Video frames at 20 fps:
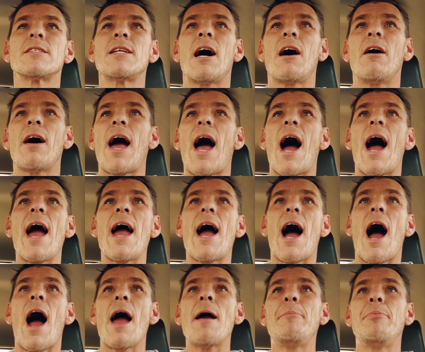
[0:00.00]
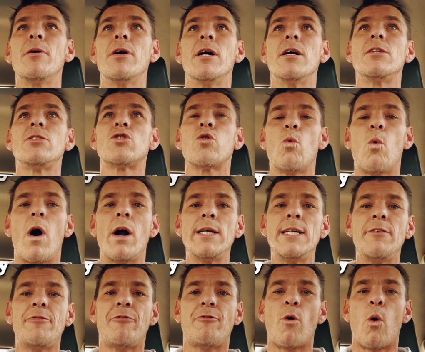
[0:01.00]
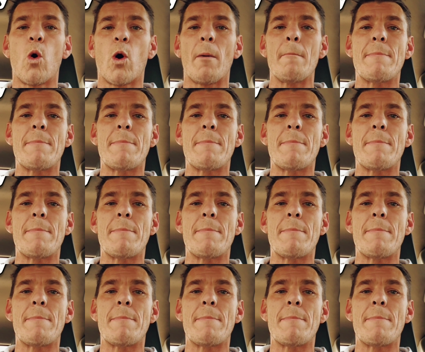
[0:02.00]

Now I put 24